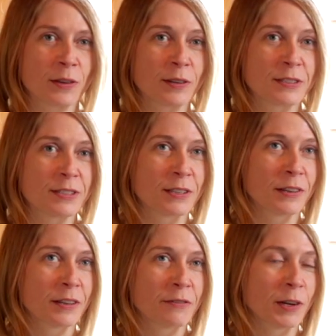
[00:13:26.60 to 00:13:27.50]
there's
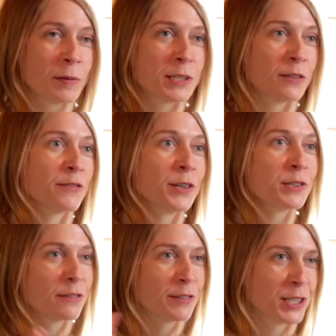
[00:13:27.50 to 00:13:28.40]
still very much a
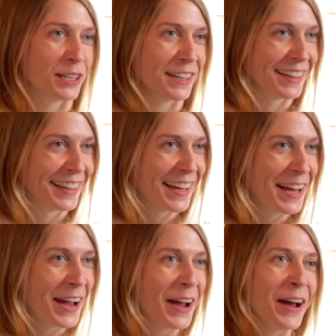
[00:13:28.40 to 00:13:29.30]
future vision
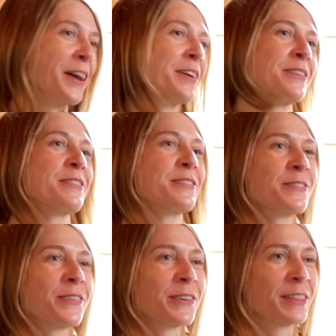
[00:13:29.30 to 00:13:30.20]

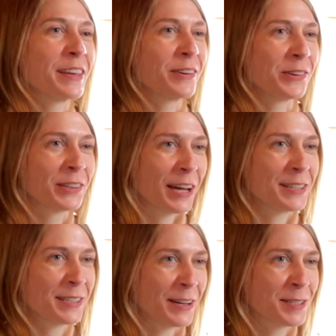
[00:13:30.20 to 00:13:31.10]
for the Old
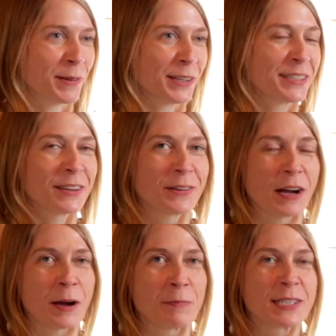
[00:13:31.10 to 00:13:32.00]
Cottage Hospital.
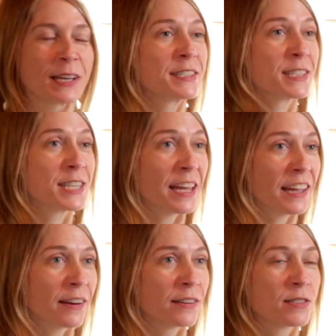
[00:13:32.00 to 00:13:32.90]
So besides the
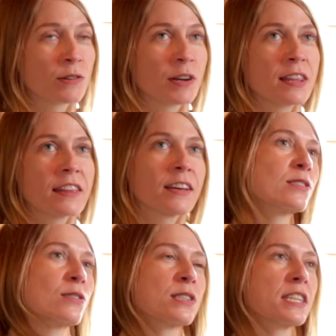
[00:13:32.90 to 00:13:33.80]
daycare, is there anything
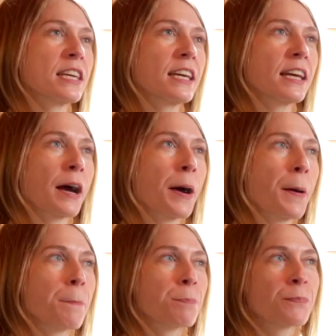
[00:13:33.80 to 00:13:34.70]
else you see
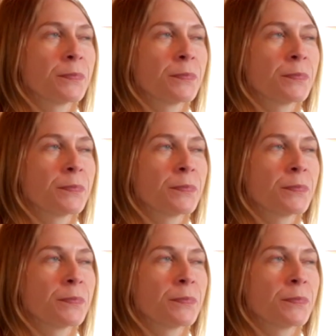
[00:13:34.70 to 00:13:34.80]
on